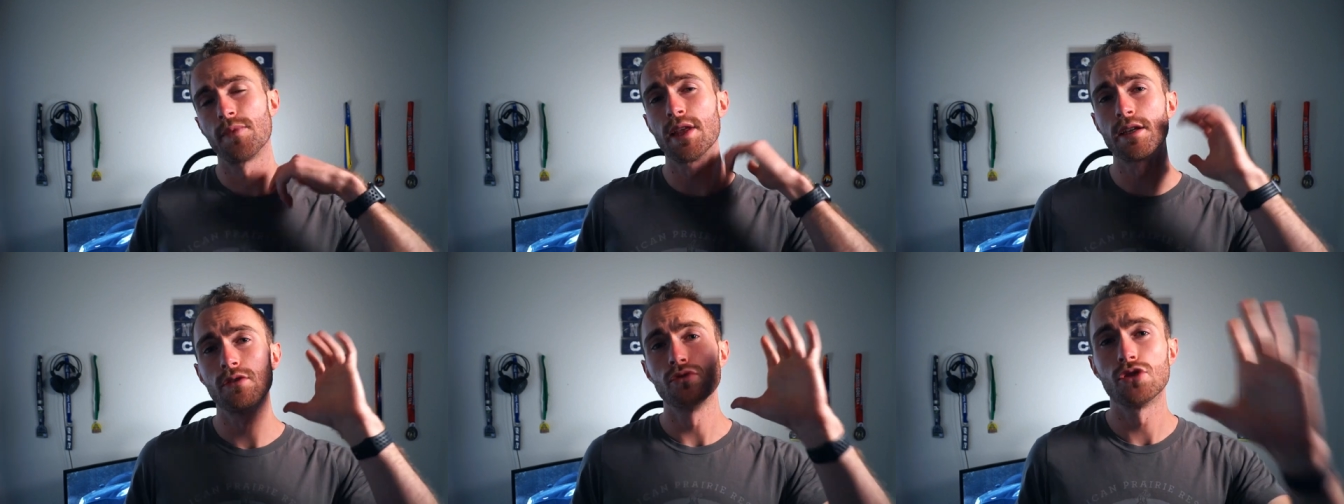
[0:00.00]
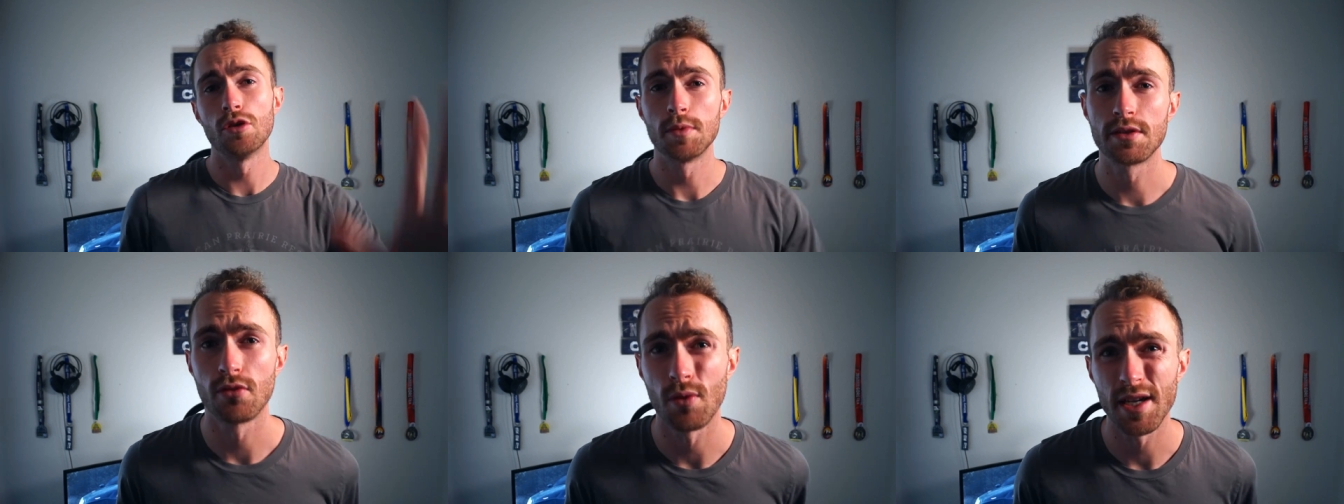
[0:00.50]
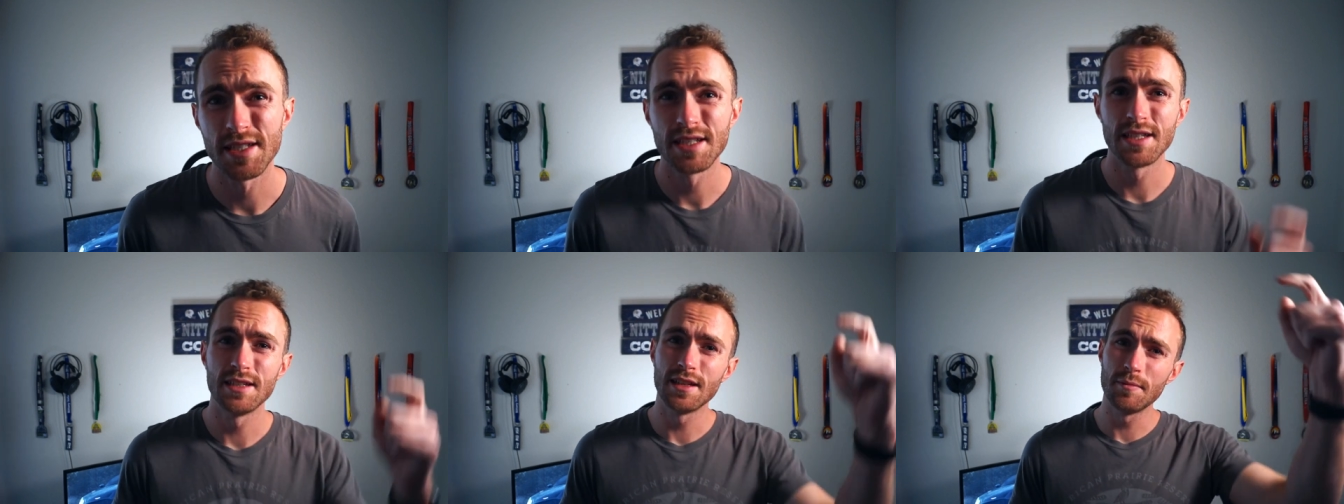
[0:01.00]
Thank you so much for
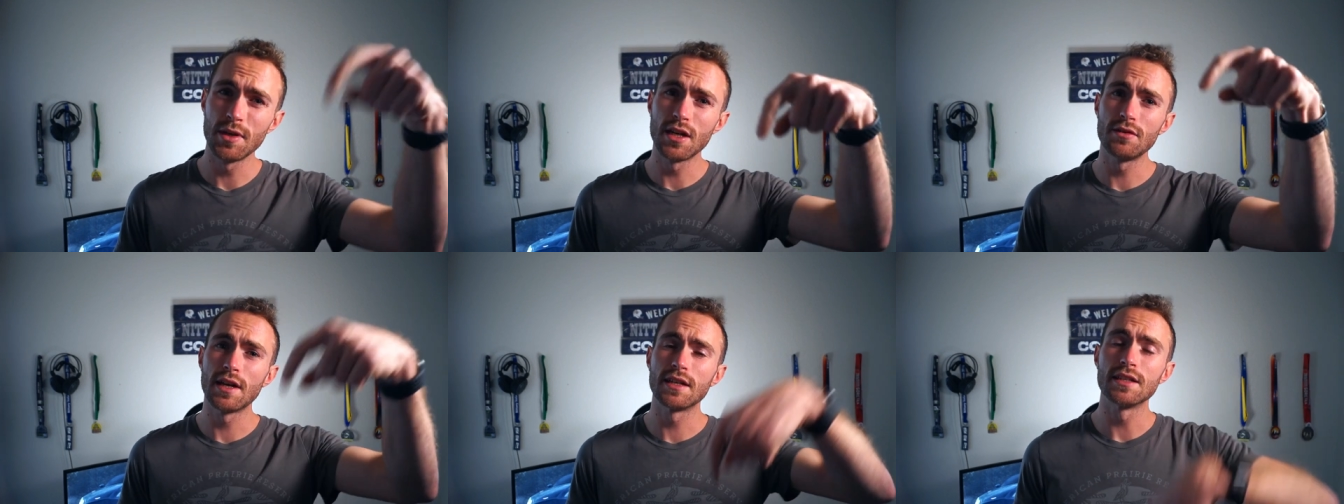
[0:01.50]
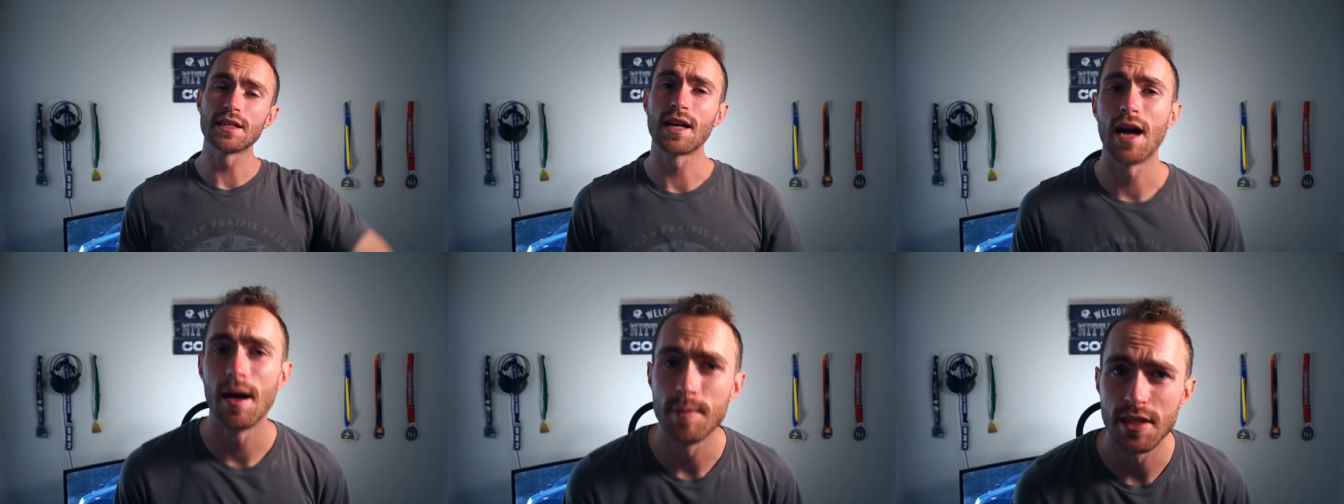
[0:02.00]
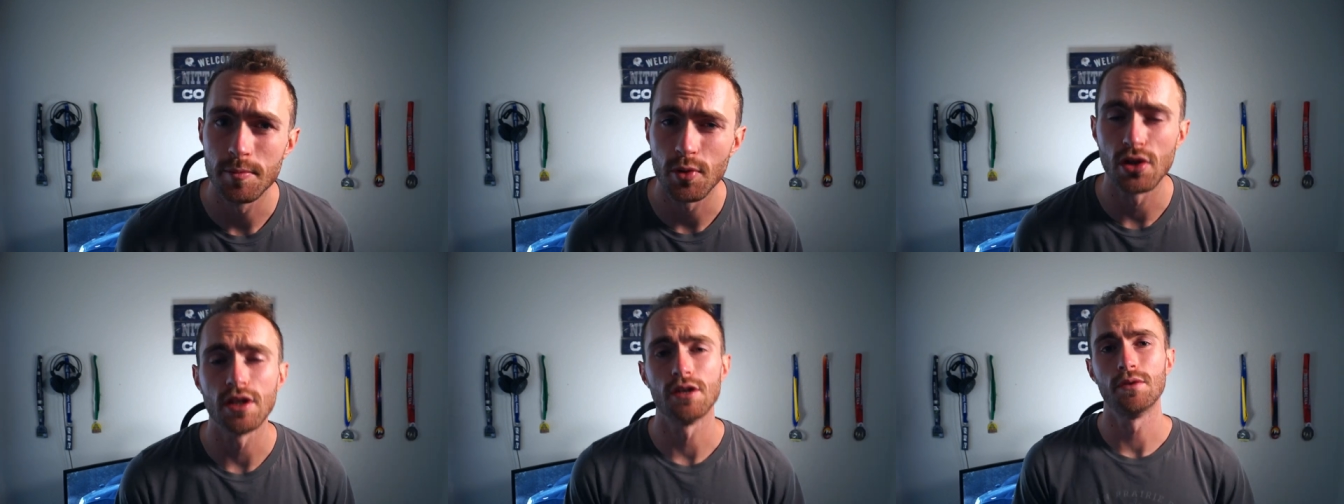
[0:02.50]
watching, and let me know down in the comments
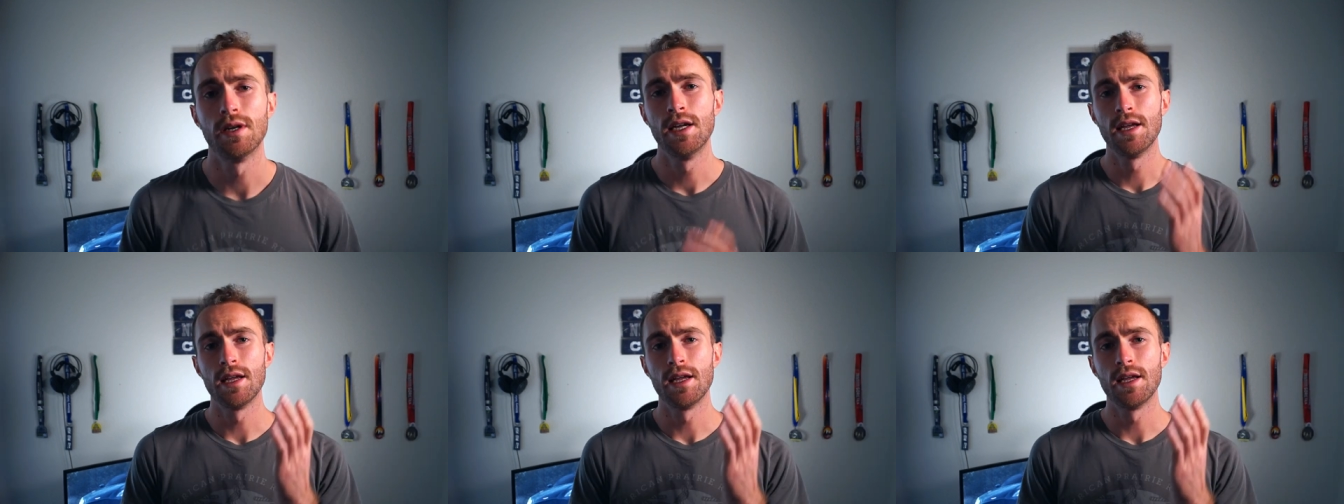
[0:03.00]
below